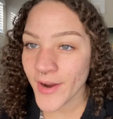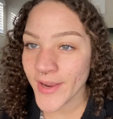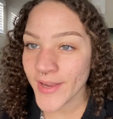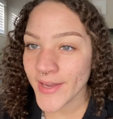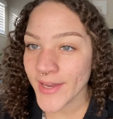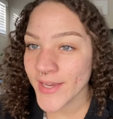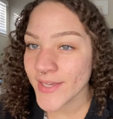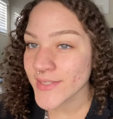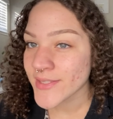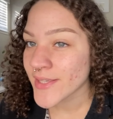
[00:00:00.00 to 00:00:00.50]

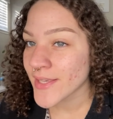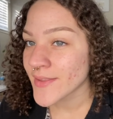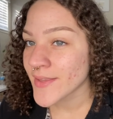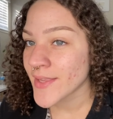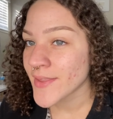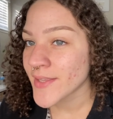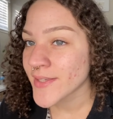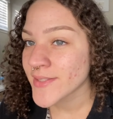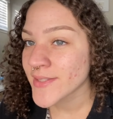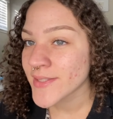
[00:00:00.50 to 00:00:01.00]
guys, and
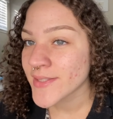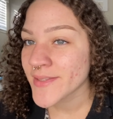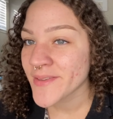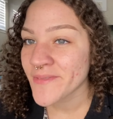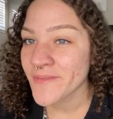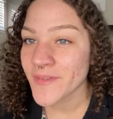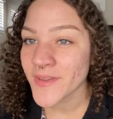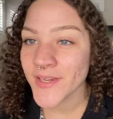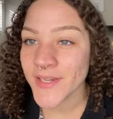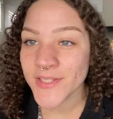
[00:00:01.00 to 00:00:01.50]
then this is the
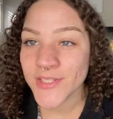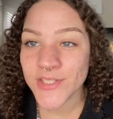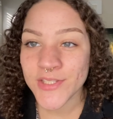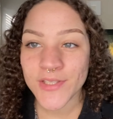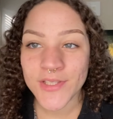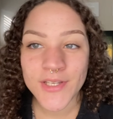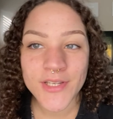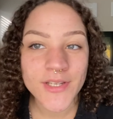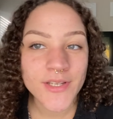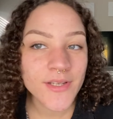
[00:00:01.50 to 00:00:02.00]
finished
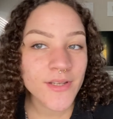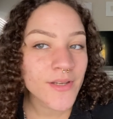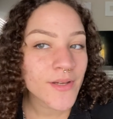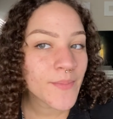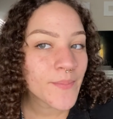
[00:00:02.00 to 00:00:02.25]
look.